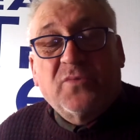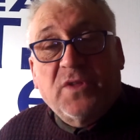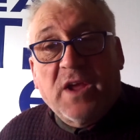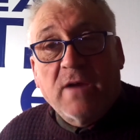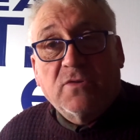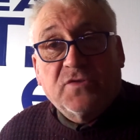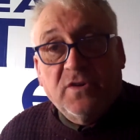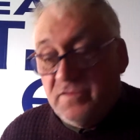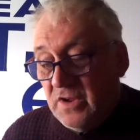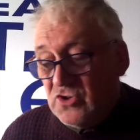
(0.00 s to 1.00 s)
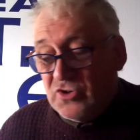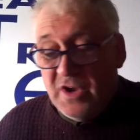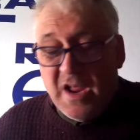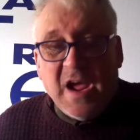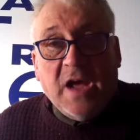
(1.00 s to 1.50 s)
with the Aarhus Convention,
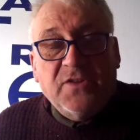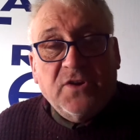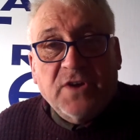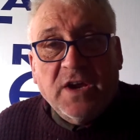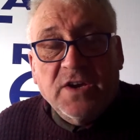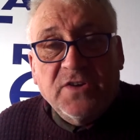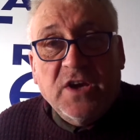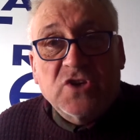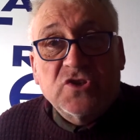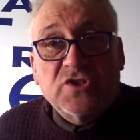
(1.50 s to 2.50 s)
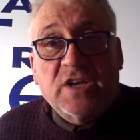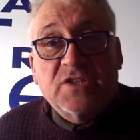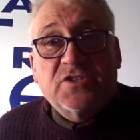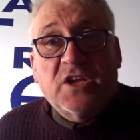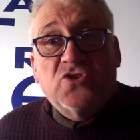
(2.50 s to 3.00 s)
and the United Nations has
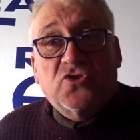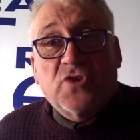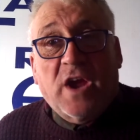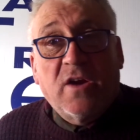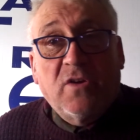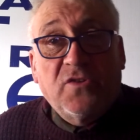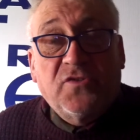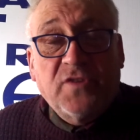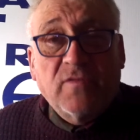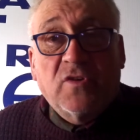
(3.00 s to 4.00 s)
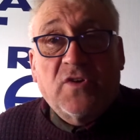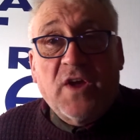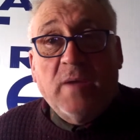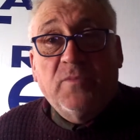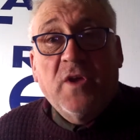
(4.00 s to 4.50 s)
censured Ireland several
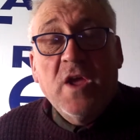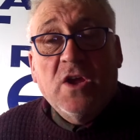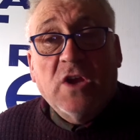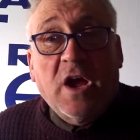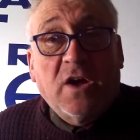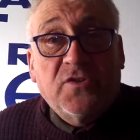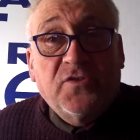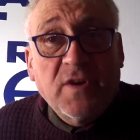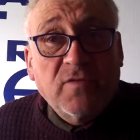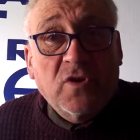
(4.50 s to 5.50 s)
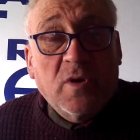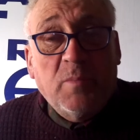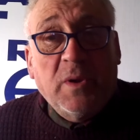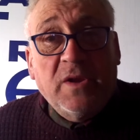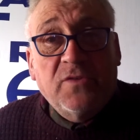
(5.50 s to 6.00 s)
times on several
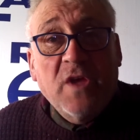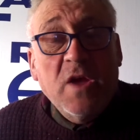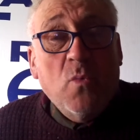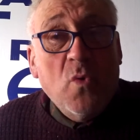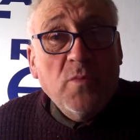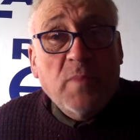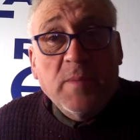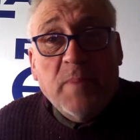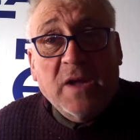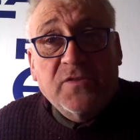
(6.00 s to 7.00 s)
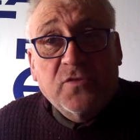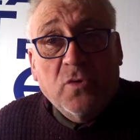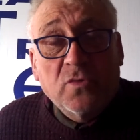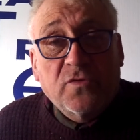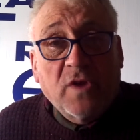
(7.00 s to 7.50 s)
complaints, one by Pat
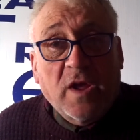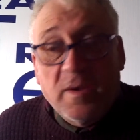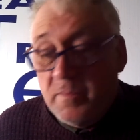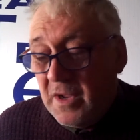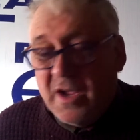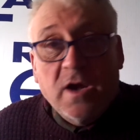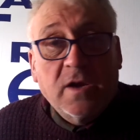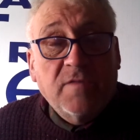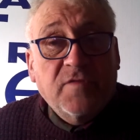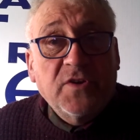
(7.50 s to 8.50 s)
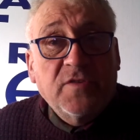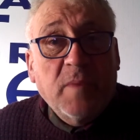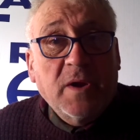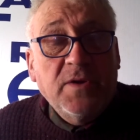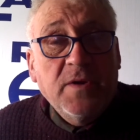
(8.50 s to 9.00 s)
Swords, a friend of
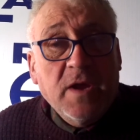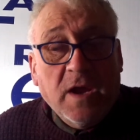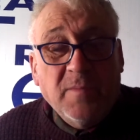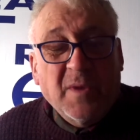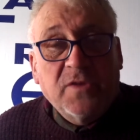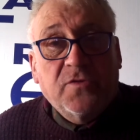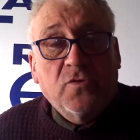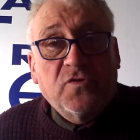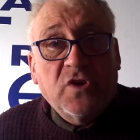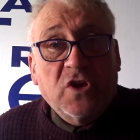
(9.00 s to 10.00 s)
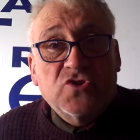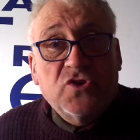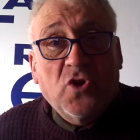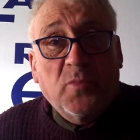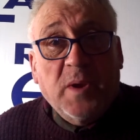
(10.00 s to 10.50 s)
mine in my association, the
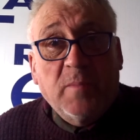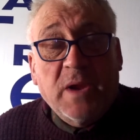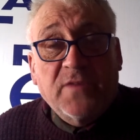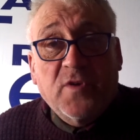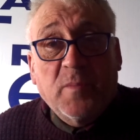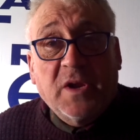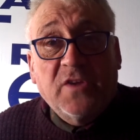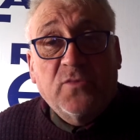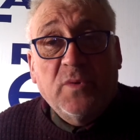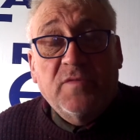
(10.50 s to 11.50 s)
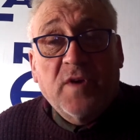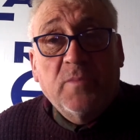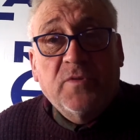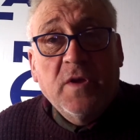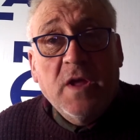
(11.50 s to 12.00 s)
European Platform Against Wind
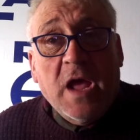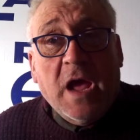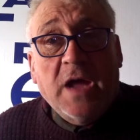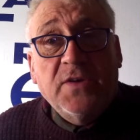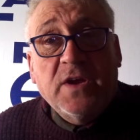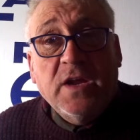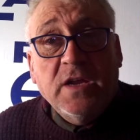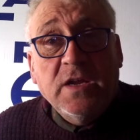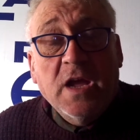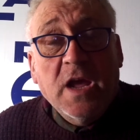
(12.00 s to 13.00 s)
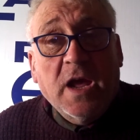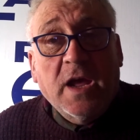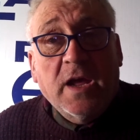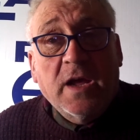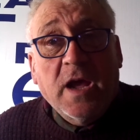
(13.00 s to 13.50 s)
Farms, and he
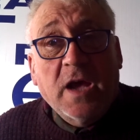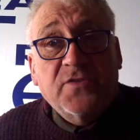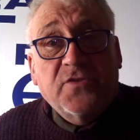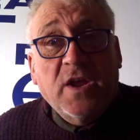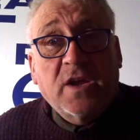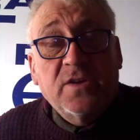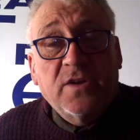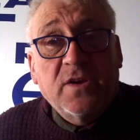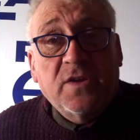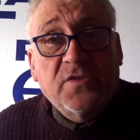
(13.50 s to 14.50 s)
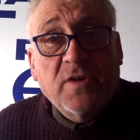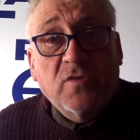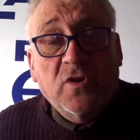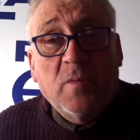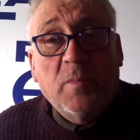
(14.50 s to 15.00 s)
has taken
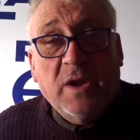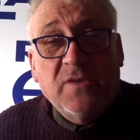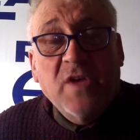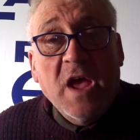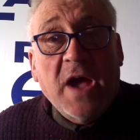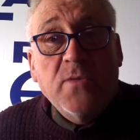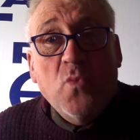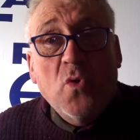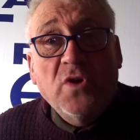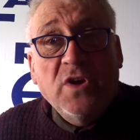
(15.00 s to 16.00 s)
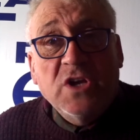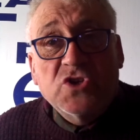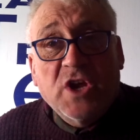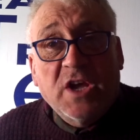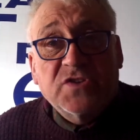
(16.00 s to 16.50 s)
several complaints and won in
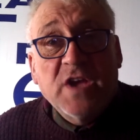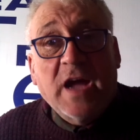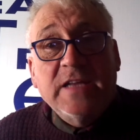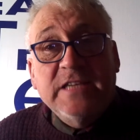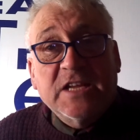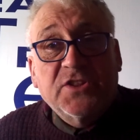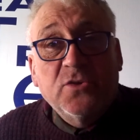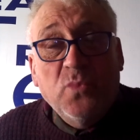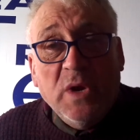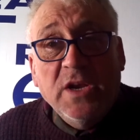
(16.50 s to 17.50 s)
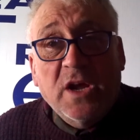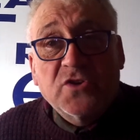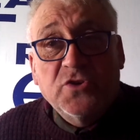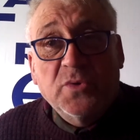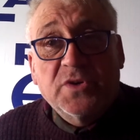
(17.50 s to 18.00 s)
each case, and yet they will not
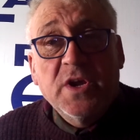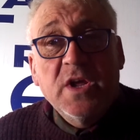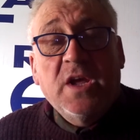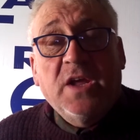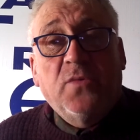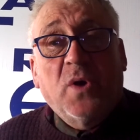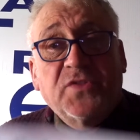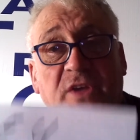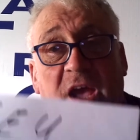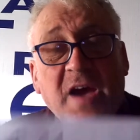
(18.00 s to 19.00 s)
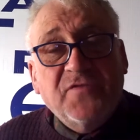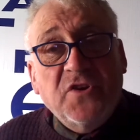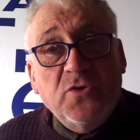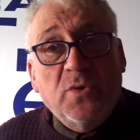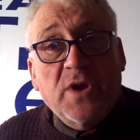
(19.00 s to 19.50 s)
do it. What they have to
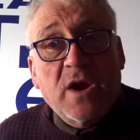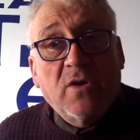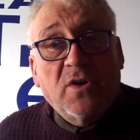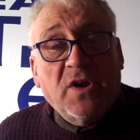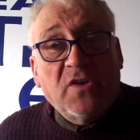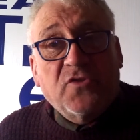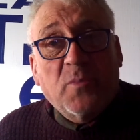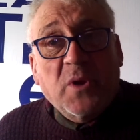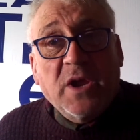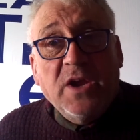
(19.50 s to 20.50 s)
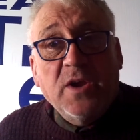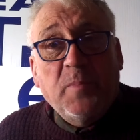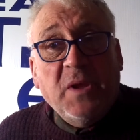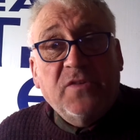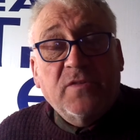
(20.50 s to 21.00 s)
do in Ireland is to bring in a
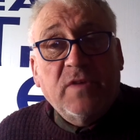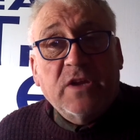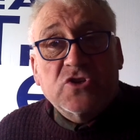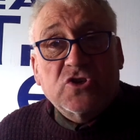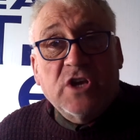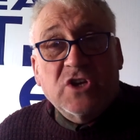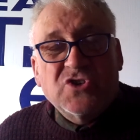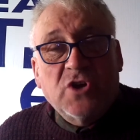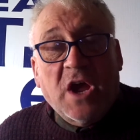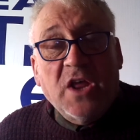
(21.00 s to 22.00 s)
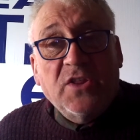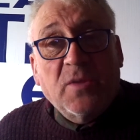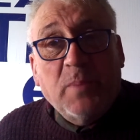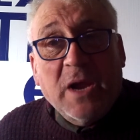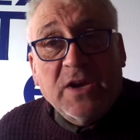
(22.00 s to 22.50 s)
piece of legislation in the
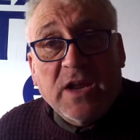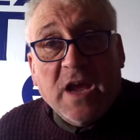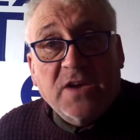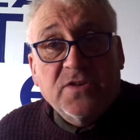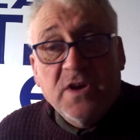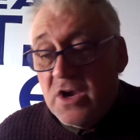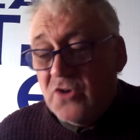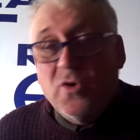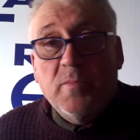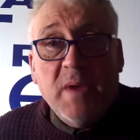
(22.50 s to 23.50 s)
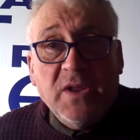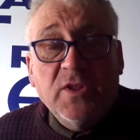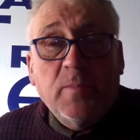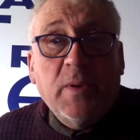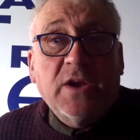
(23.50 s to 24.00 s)
Planning Act to amend
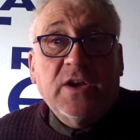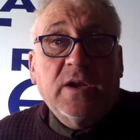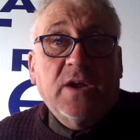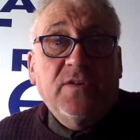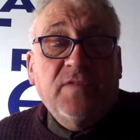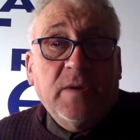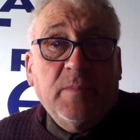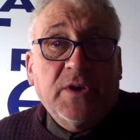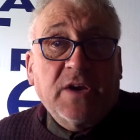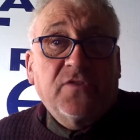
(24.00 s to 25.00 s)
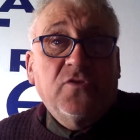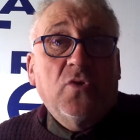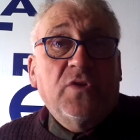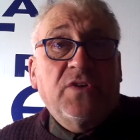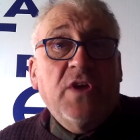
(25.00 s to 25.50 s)
the Planning and Development Act so
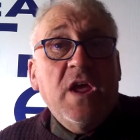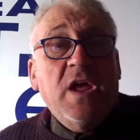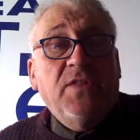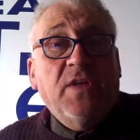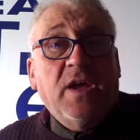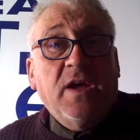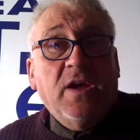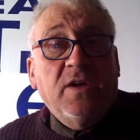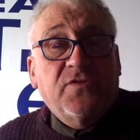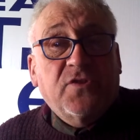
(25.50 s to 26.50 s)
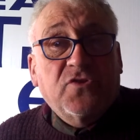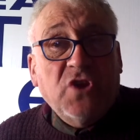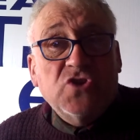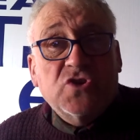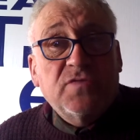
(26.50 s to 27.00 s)
that the
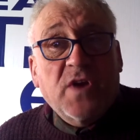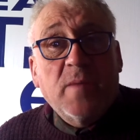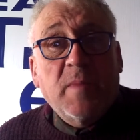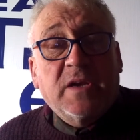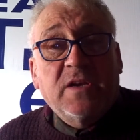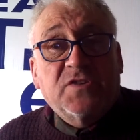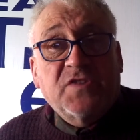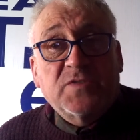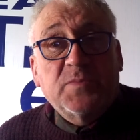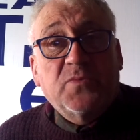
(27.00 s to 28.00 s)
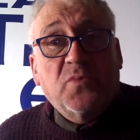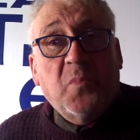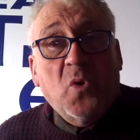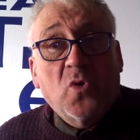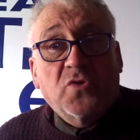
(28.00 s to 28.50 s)
Strategic Environmental Assessment
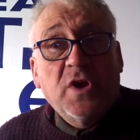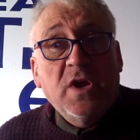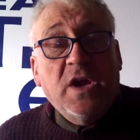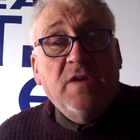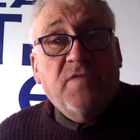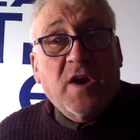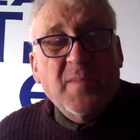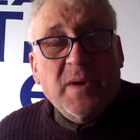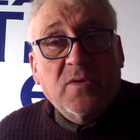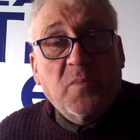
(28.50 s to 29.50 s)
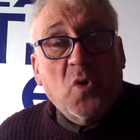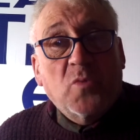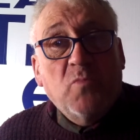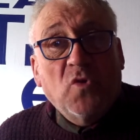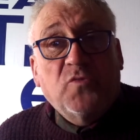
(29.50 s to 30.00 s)
report, environmental report,
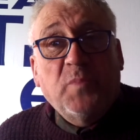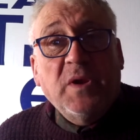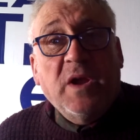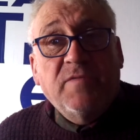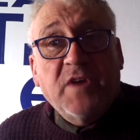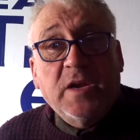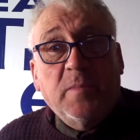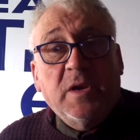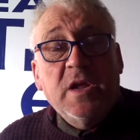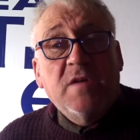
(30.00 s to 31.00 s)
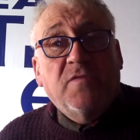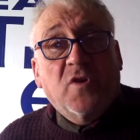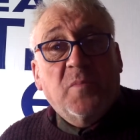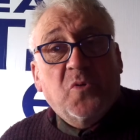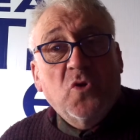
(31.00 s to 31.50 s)
must be available for
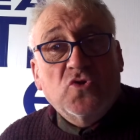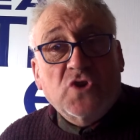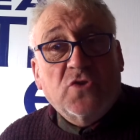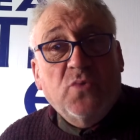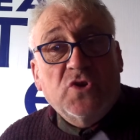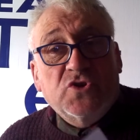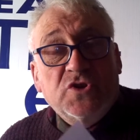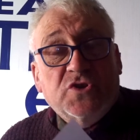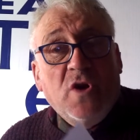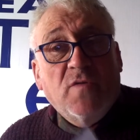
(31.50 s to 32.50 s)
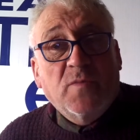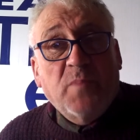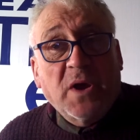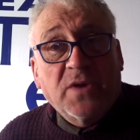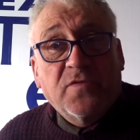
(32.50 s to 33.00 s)
a project which is covered
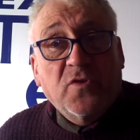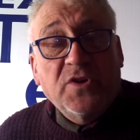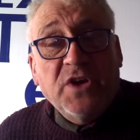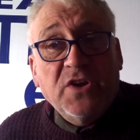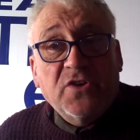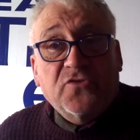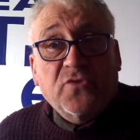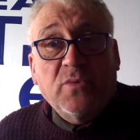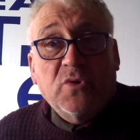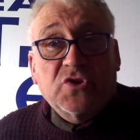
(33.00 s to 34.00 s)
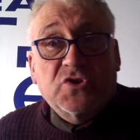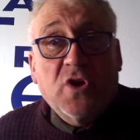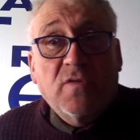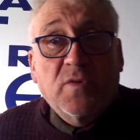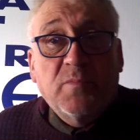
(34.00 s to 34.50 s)
by it, for an industry which is
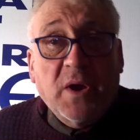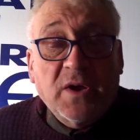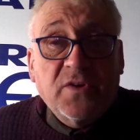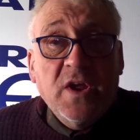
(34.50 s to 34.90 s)
covered by it.